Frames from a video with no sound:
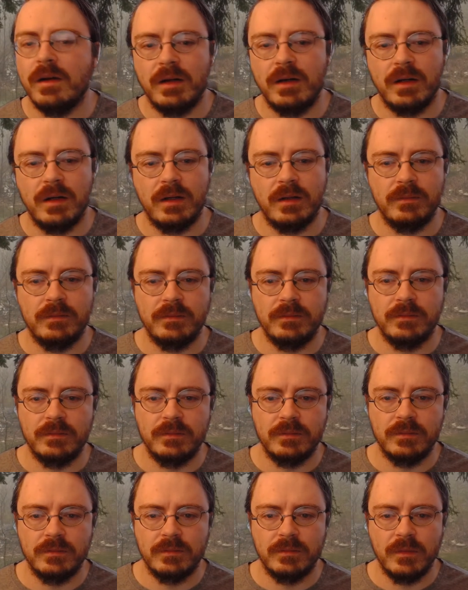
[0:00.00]
Um,
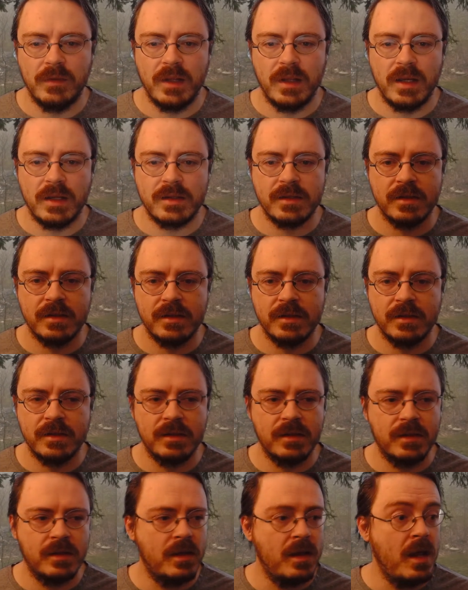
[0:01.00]

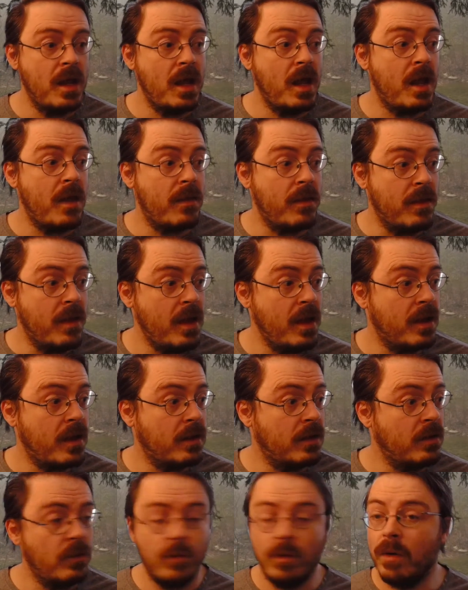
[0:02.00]
yes. And
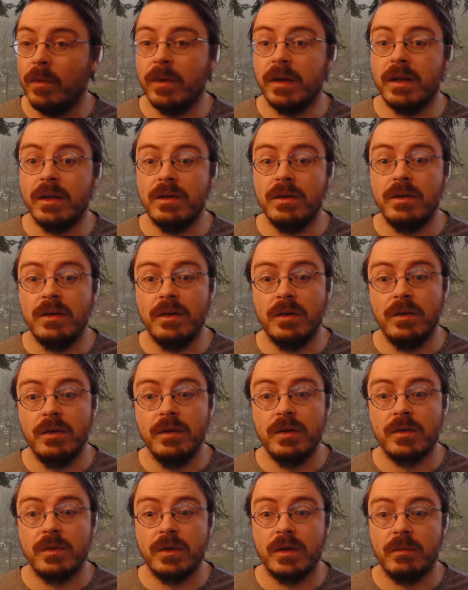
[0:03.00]
then what we can
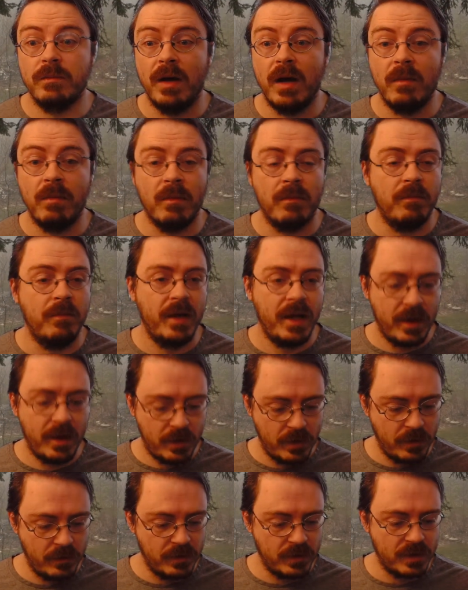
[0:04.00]
do is we can pop
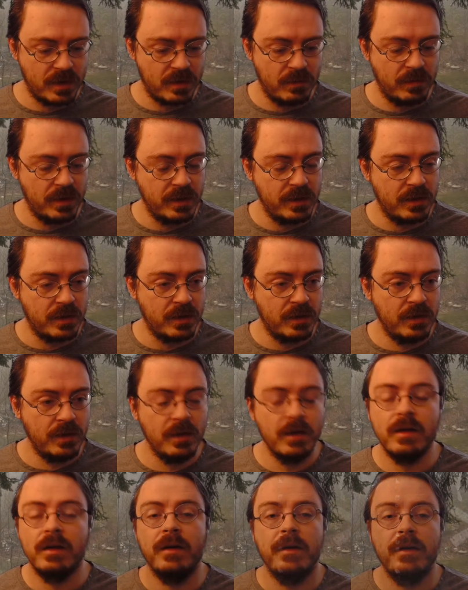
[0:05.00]
back over to the Blender